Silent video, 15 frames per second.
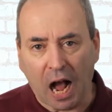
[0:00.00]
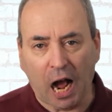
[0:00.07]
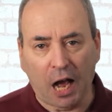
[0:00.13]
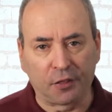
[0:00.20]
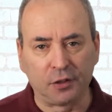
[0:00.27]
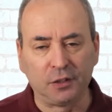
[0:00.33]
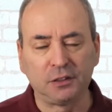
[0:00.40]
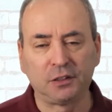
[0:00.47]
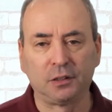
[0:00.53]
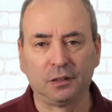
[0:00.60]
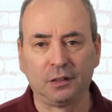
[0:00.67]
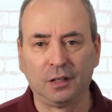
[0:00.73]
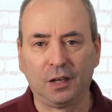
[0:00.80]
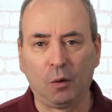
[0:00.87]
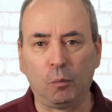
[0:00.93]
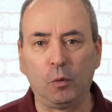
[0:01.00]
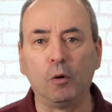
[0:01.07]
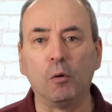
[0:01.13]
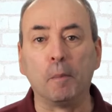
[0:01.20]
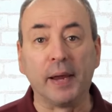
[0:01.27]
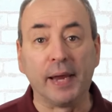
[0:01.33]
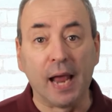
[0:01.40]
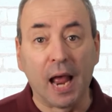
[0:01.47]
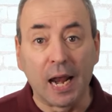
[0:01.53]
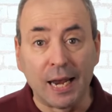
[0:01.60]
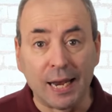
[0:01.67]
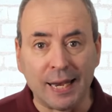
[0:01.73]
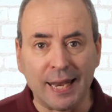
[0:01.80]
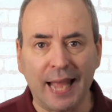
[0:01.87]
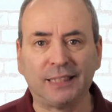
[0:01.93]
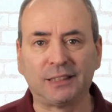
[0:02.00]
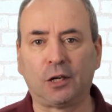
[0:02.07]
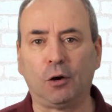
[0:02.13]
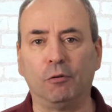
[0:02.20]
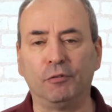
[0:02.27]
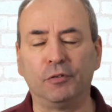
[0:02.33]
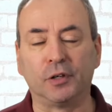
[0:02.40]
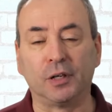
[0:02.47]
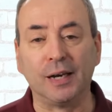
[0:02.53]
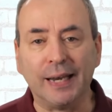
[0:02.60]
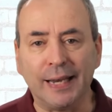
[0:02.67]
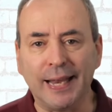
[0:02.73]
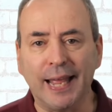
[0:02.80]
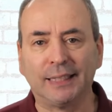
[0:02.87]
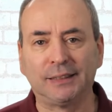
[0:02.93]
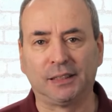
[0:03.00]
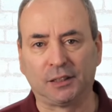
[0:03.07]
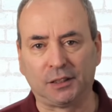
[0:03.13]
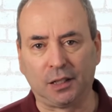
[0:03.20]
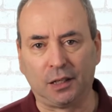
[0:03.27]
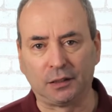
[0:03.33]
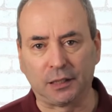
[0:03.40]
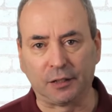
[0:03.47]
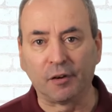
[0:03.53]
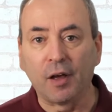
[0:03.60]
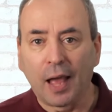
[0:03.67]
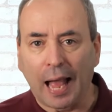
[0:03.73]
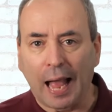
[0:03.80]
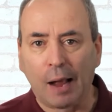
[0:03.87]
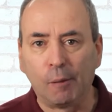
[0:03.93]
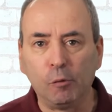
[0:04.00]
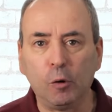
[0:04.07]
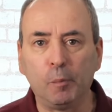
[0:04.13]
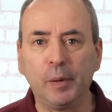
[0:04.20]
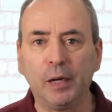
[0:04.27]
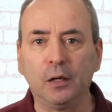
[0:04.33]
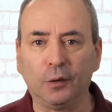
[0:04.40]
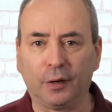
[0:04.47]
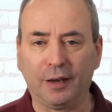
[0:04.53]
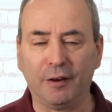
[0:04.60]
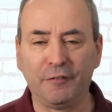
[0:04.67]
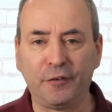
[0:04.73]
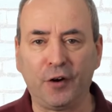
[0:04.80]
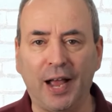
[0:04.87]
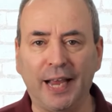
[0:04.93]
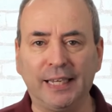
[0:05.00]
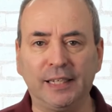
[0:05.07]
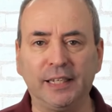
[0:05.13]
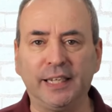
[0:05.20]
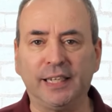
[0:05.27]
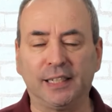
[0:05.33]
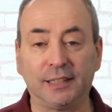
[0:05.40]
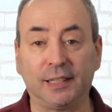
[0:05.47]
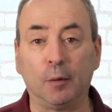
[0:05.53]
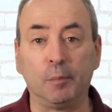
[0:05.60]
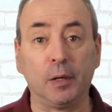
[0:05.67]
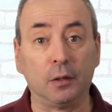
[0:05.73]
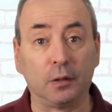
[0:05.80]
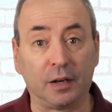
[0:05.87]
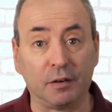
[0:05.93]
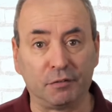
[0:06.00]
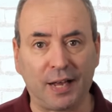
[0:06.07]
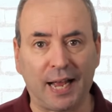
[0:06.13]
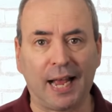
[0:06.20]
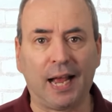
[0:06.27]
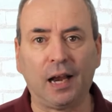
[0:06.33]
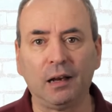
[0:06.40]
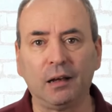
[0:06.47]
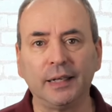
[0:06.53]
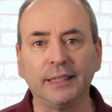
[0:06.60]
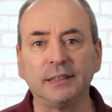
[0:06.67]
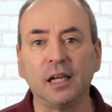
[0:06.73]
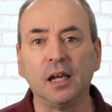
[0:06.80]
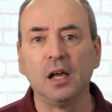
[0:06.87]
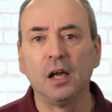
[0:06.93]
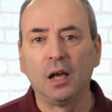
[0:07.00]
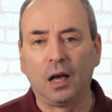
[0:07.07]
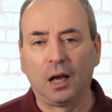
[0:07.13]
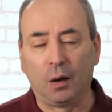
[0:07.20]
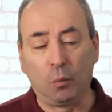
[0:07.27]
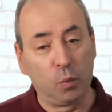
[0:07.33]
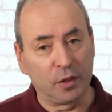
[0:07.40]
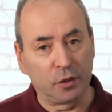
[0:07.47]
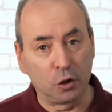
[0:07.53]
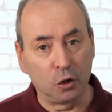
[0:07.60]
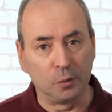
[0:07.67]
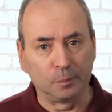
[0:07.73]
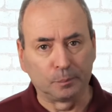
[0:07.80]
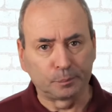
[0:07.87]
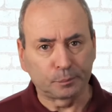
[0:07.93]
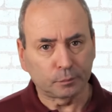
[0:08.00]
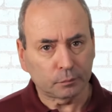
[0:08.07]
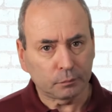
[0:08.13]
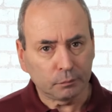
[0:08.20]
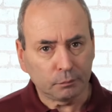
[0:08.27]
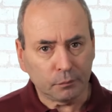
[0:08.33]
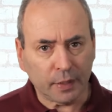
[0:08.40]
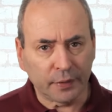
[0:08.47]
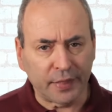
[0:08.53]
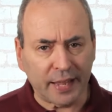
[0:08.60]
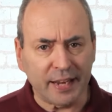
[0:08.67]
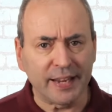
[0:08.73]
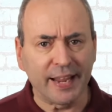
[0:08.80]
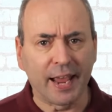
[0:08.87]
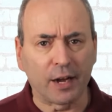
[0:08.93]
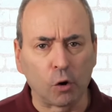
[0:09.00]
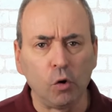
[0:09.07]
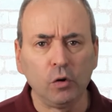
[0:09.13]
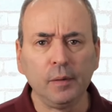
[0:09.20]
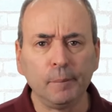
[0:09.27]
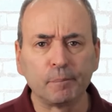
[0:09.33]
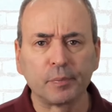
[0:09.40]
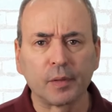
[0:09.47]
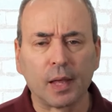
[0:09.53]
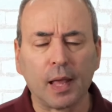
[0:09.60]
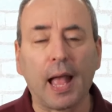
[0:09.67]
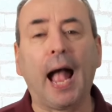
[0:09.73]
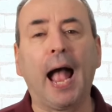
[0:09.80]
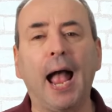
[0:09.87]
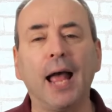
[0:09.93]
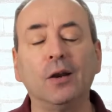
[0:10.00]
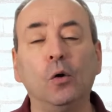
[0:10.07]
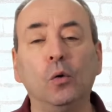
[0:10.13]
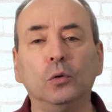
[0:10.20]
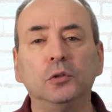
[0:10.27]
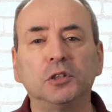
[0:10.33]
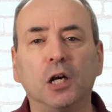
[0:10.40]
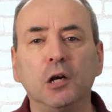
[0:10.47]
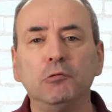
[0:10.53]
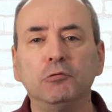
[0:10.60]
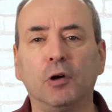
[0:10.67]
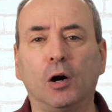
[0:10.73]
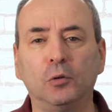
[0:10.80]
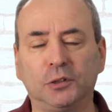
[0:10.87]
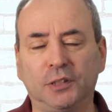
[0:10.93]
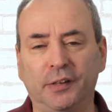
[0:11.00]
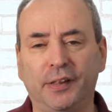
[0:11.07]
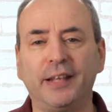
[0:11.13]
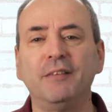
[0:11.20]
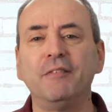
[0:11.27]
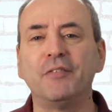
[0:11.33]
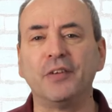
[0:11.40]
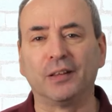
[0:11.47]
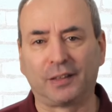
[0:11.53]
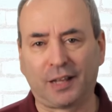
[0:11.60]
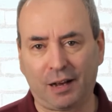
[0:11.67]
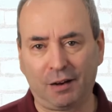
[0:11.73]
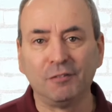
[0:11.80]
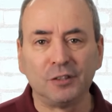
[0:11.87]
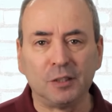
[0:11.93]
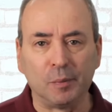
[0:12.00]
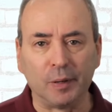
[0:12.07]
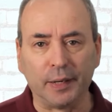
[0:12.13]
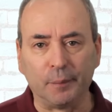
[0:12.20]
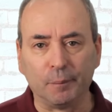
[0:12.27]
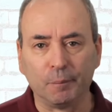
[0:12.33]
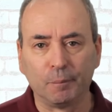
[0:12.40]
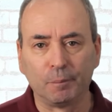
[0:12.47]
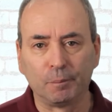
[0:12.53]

Others will be less confident, less assertive, and will be looking for a niche. They'll be looking for allies with whom they can get on, and also roles that they can feel comfortable in.